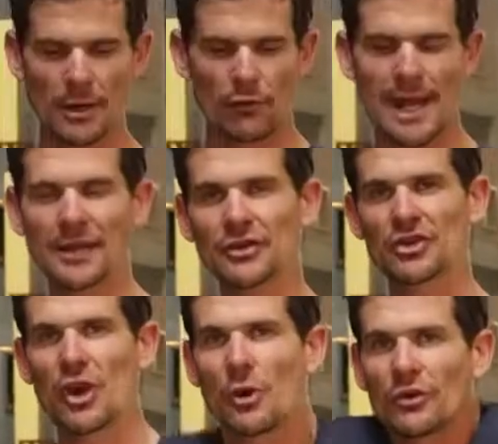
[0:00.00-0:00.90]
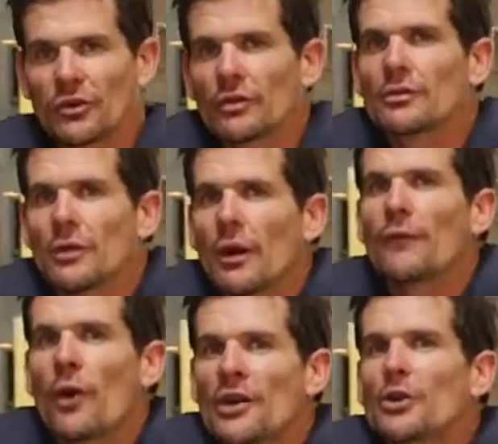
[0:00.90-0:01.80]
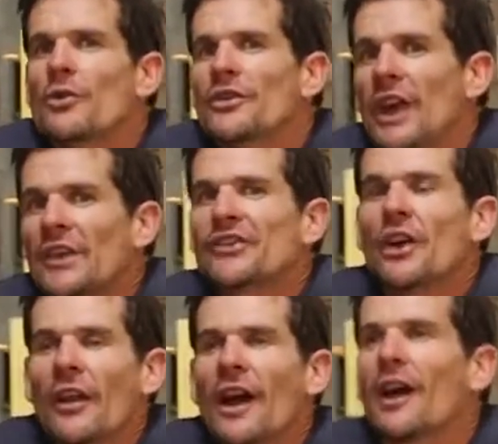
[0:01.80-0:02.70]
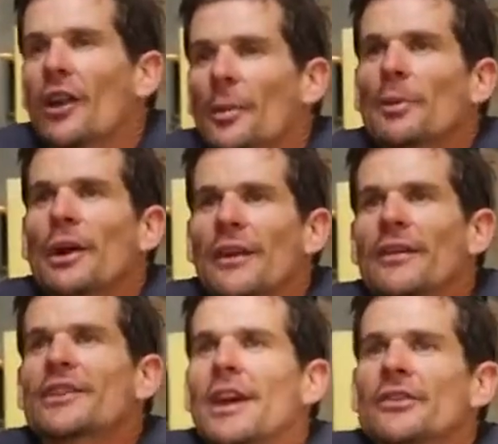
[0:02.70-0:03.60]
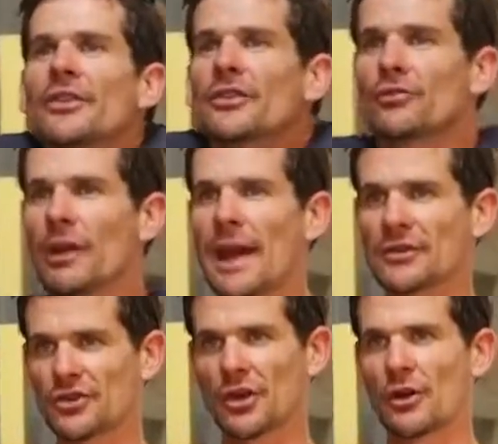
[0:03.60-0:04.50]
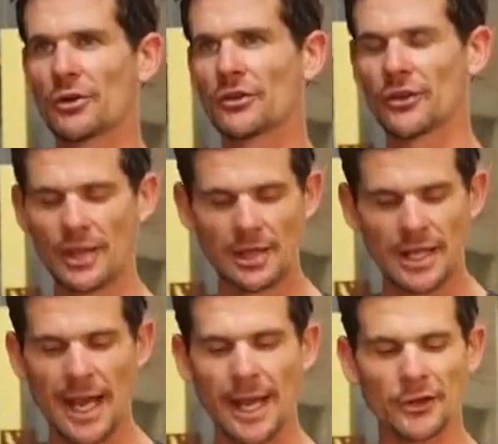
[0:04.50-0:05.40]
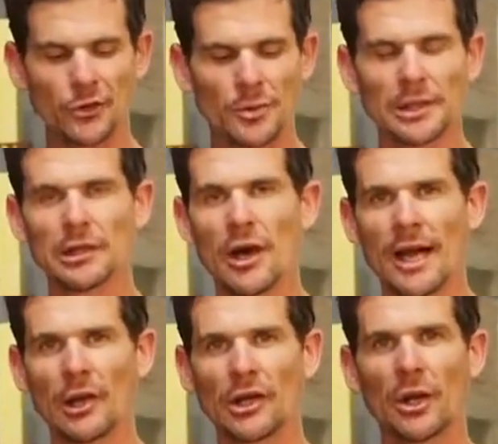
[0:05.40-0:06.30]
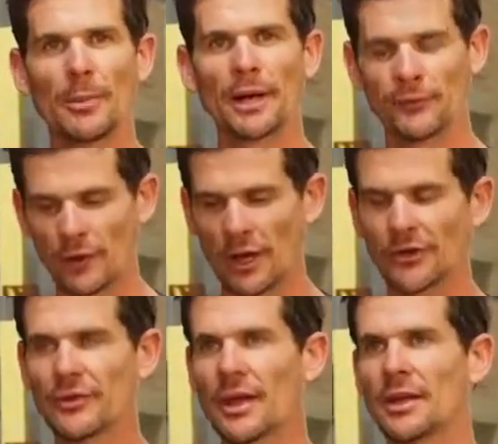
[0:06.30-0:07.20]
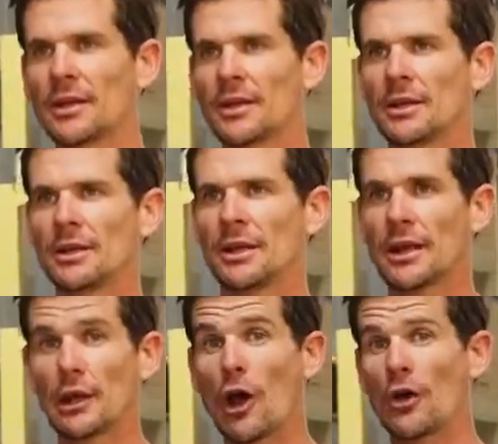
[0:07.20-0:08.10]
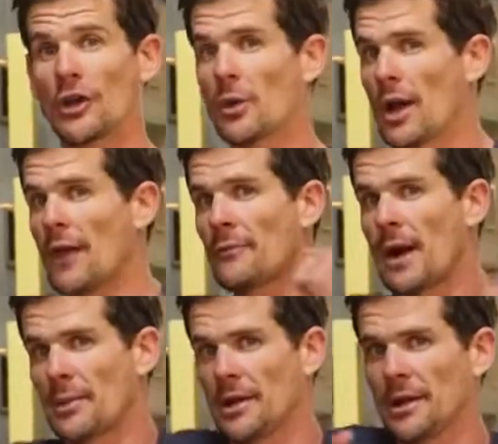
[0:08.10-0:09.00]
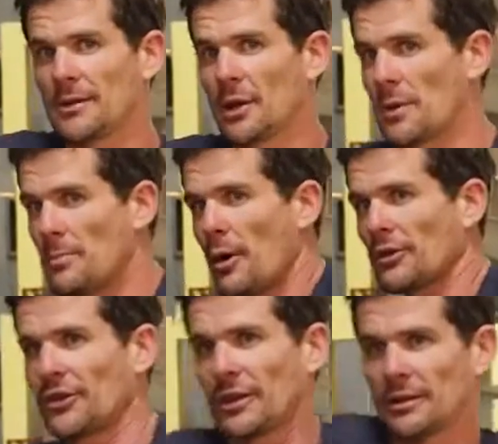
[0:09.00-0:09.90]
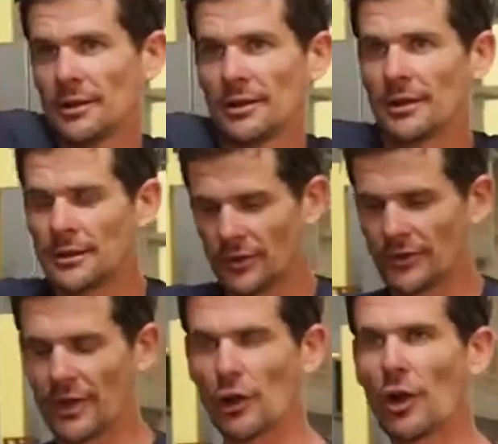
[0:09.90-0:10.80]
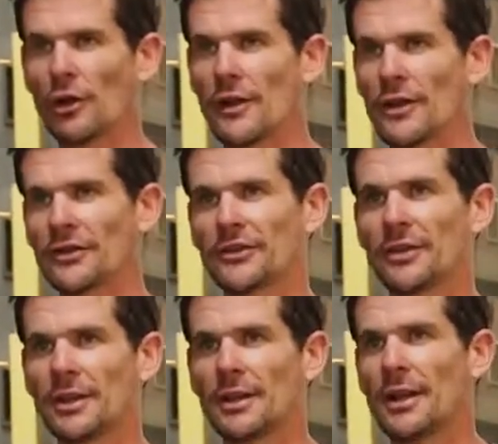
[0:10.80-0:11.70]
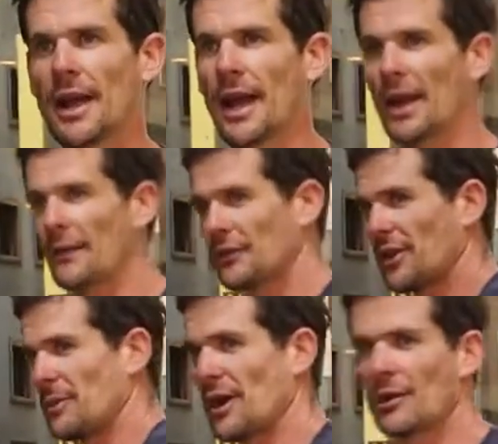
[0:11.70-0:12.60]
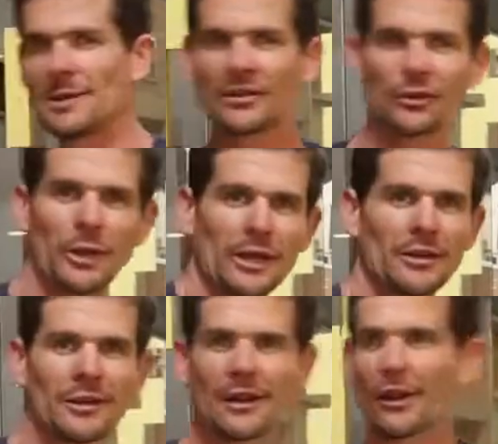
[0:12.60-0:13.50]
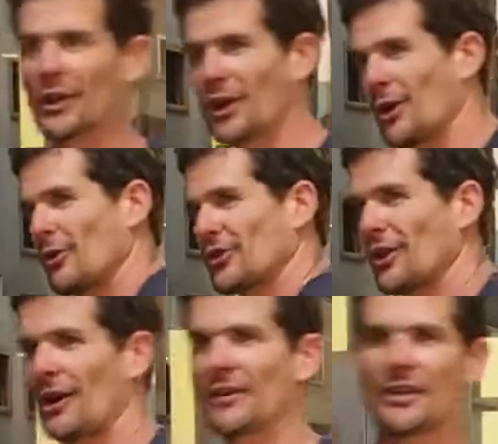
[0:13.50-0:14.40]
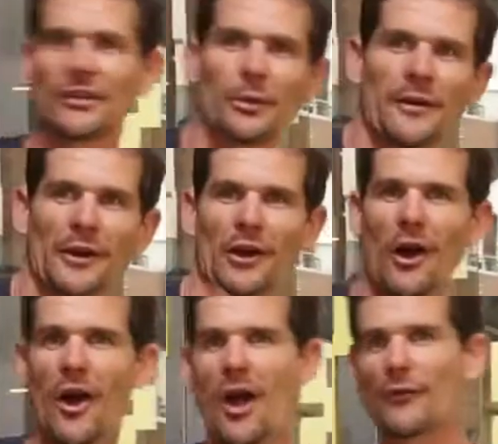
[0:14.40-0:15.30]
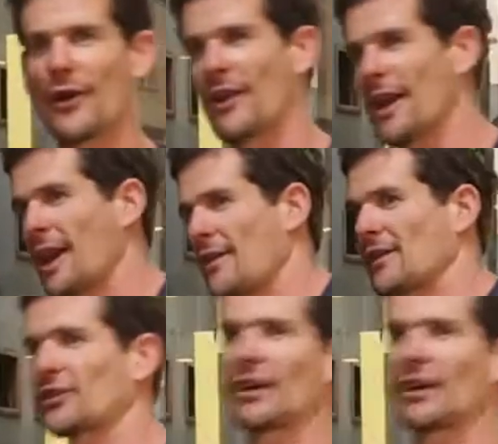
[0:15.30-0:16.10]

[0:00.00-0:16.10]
Relax your shoulders, avoid doing the tense like that. A lot of people get the tense, you just relax your shoulders. Your hands want to be light, like you got butterflies in there. Low, you don't want to have them up here, you don't want to be boxing. Stay low like this. And another tip, you don't want to be swinging. A lot of girls and guys, they're swinging, they've got an iPhone in their hand, they're just